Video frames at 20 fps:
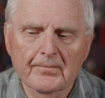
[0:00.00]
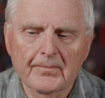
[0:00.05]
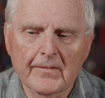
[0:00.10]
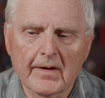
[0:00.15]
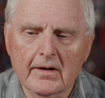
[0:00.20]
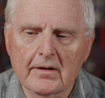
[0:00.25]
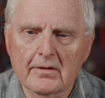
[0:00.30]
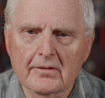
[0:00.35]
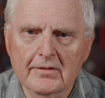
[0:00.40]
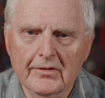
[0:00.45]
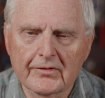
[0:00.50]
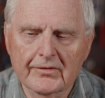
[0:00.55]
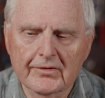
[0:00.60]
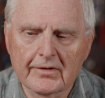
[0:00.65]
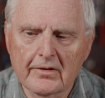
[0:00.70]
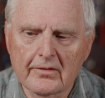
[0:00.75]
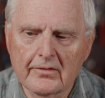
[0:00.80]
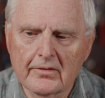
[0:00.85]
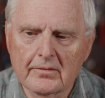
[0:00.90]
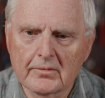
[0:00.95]
I don't
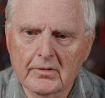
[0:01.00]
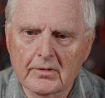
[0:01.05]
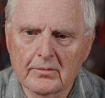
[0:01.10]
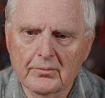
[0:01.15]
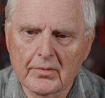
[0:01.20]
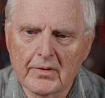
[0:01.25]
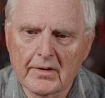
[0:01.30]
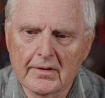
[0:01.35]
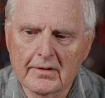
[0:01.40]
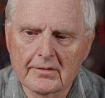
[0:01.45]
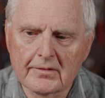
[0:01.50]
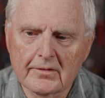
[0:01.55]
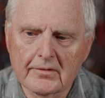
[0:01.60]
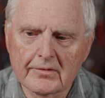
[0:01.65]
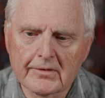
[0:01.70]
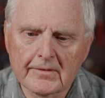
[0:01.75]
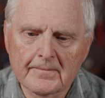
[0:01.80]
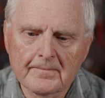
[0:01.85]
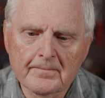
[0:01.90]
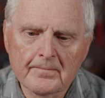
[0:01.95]
consider them competitors.